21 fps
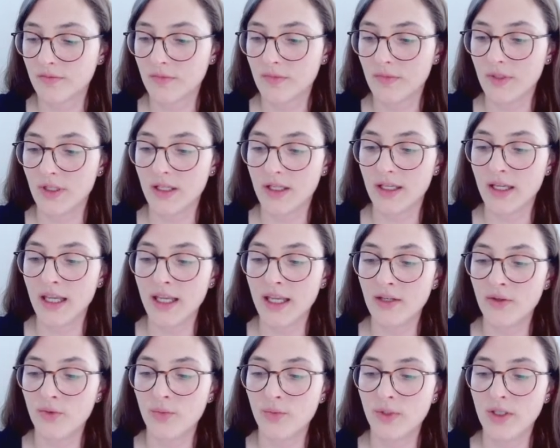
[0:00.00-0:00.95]

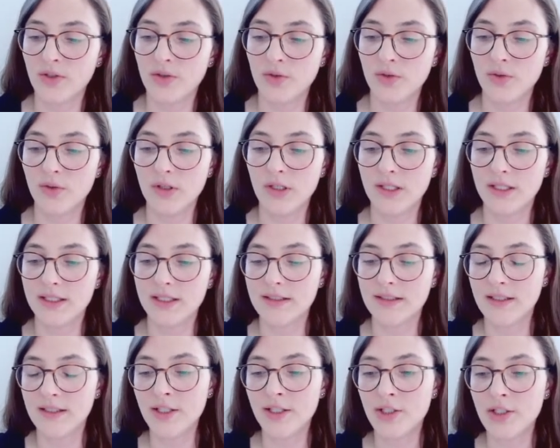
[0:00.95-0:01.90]
Again, we do
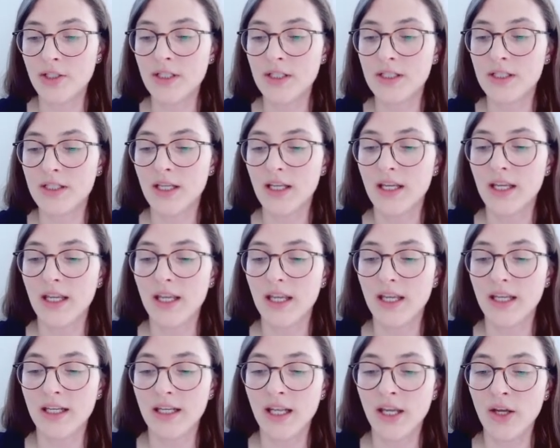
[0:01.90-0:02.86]
list sessions,
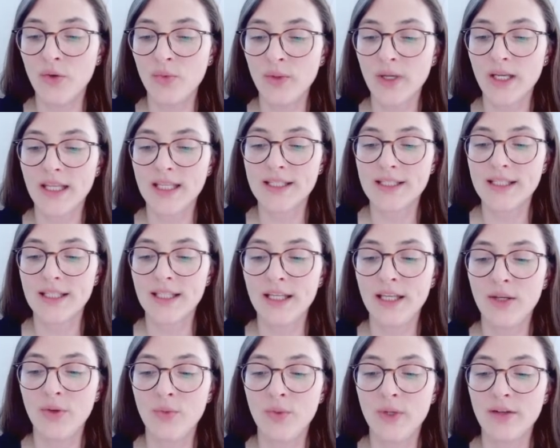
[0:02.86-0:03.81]
and now we can
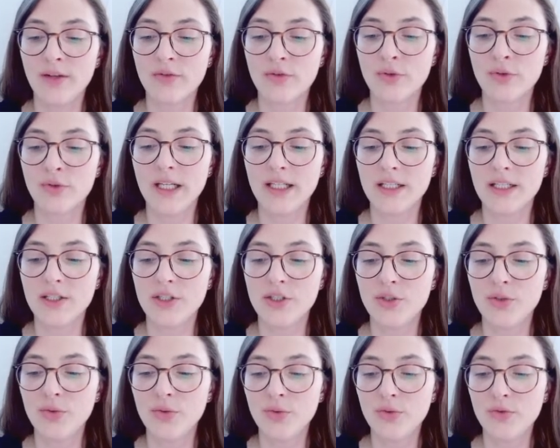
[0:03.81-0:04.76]
see we have
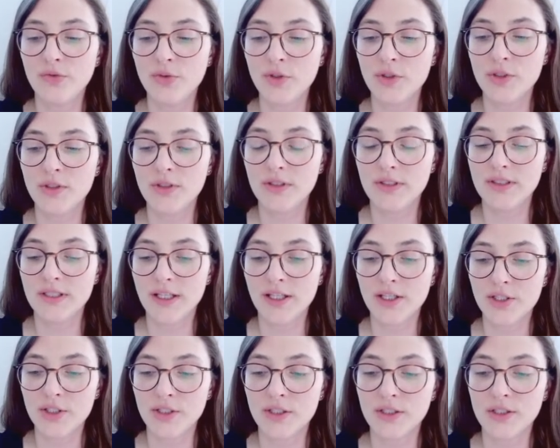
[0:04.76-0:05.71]
created two virtual
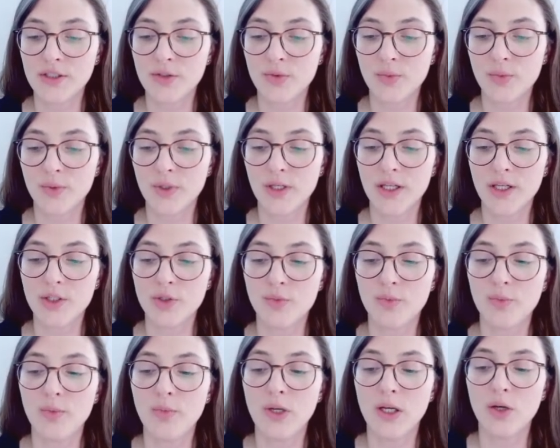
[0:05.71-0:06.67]
sessions
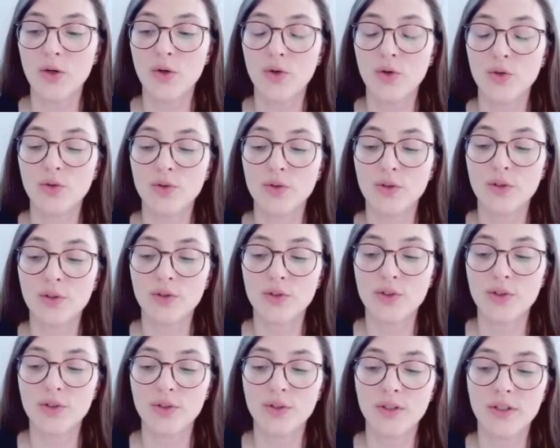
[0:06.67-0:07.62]
which belong
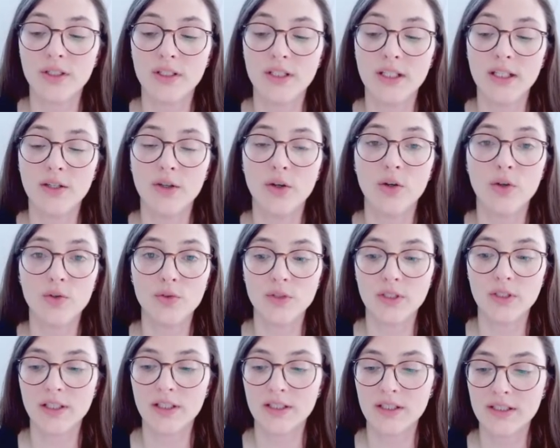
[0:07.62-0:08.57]
to the
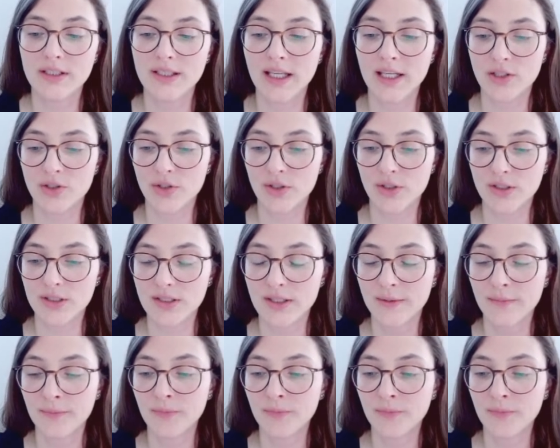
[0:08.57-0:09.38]
owner CentOS.